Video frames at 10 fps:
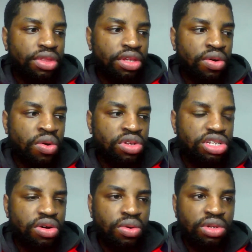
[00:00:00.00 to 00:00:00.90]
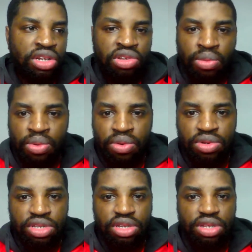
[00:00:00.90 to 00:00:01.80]
Also, the
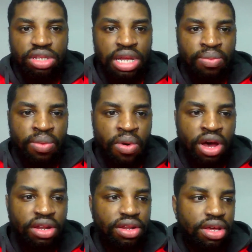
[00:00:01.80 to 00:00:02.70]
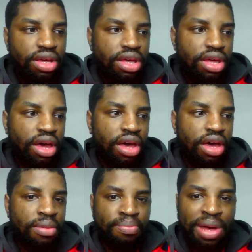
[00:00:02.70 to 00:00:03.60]
doubles that we won
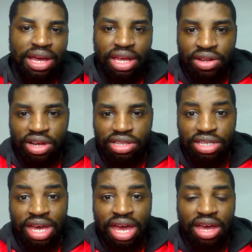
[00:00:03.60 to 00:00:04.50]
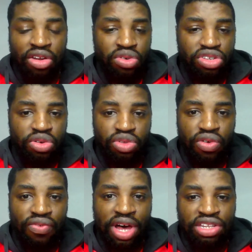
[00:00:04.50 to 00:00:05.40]
back in 98 and also in
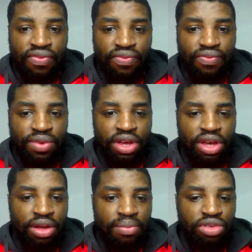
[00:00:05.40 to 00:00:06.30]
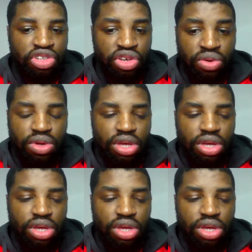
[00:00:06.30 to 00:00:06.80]
2002.